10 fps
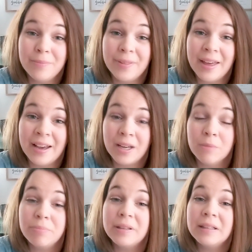that
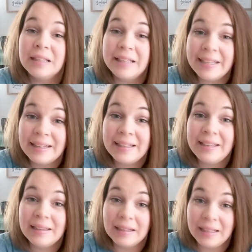
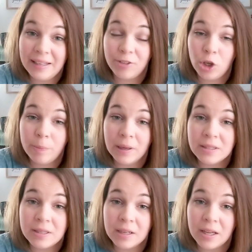completely leave
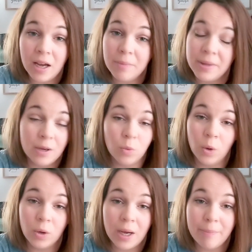coupons.com and they
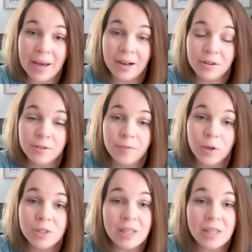won't come back on the 1st.